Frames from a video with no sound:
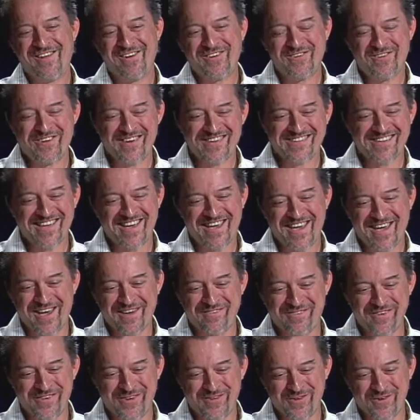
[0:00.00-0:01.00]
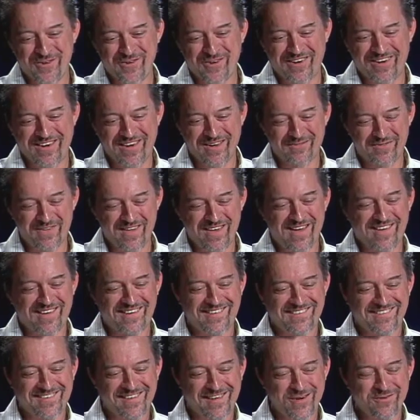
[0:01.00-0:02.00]
Was I happy growing up? Yeah,
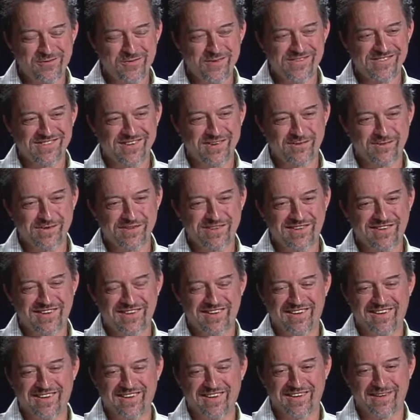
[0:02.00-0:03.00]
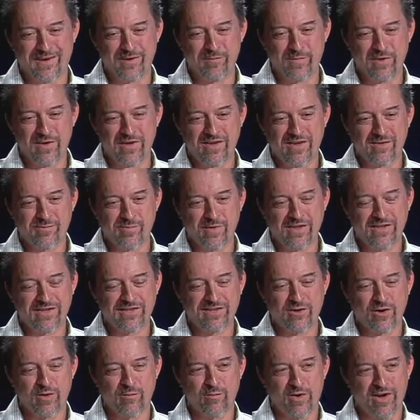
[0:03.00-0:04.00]
it was good. Being a
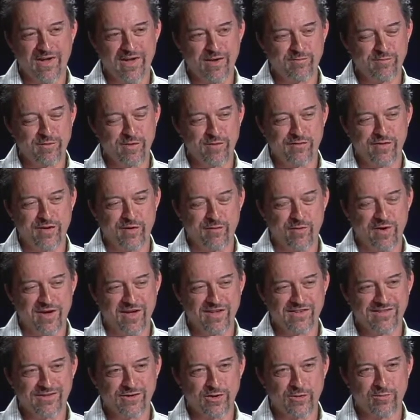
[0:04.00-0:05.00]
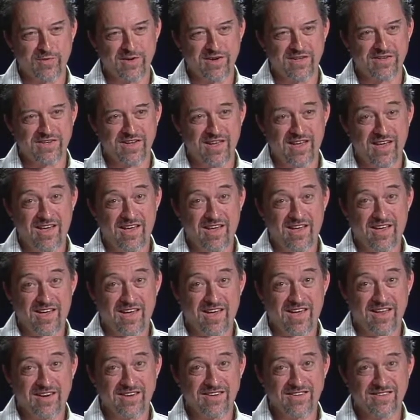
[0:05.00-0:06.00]
military brat and moving around so much
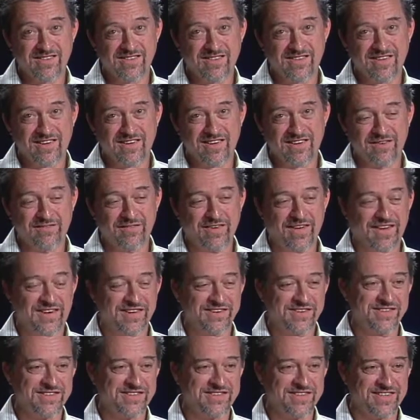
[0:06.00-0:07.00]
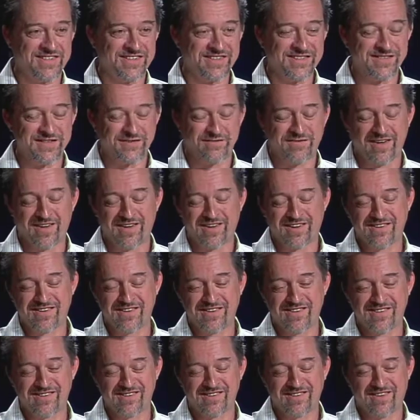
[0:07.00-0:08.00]
had its advantages and
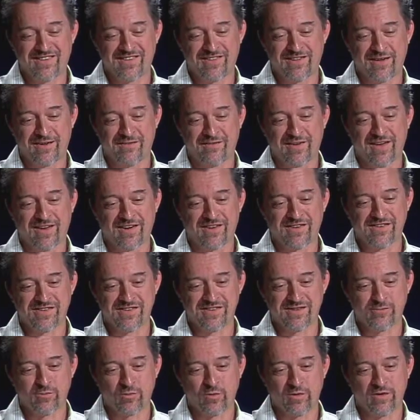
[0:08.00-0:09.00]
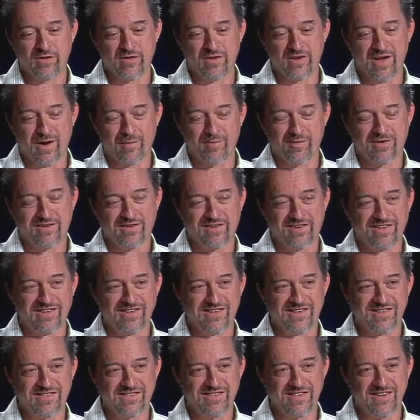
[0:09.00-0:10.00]
disadvantages. The advantages were the opportunity
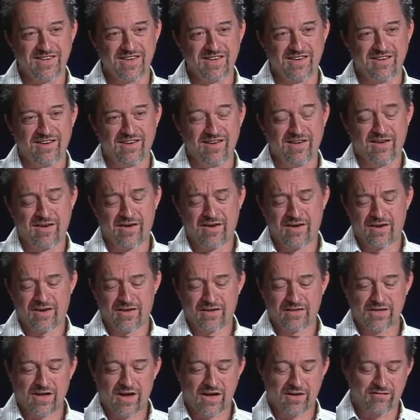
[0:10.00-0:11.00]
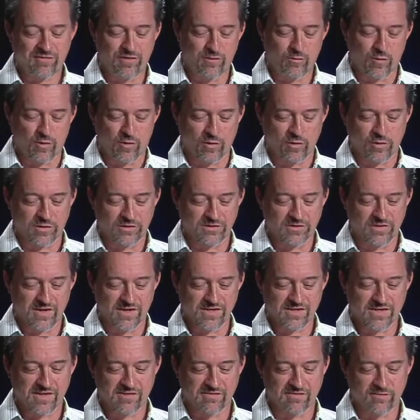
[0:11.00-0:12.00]
to see a lot of the world, and
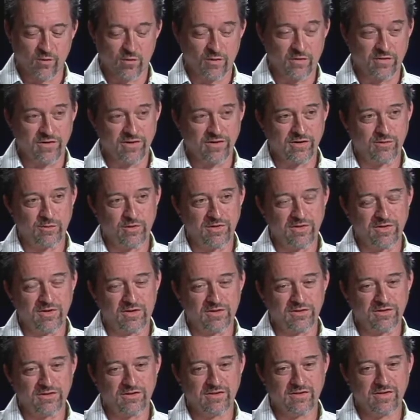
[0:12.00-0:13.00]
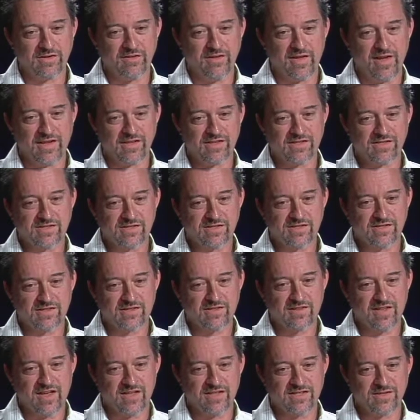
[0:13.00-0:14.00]
as I've grown into adulthood, that's
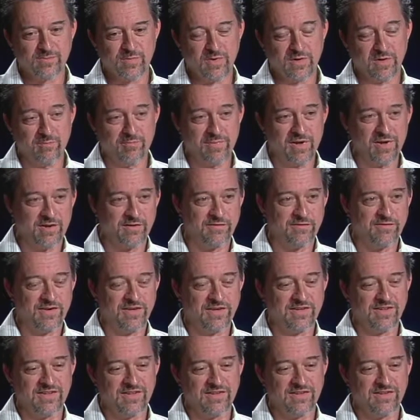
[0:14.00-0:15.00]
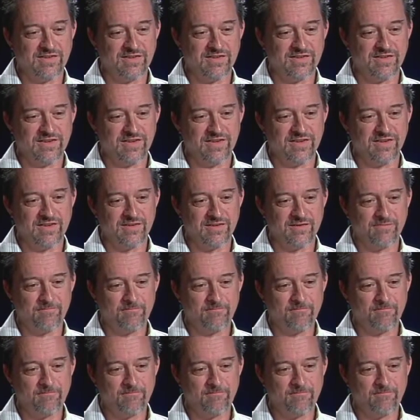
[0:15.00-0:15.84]
been a benefit in